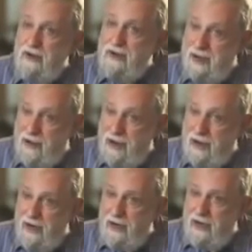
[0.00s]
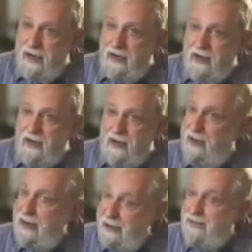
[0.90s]
caring,
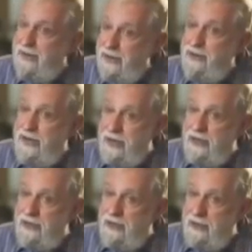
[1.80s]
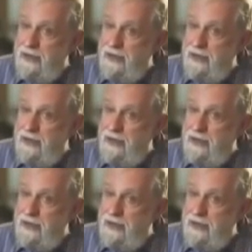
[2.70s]
and they get very good at it.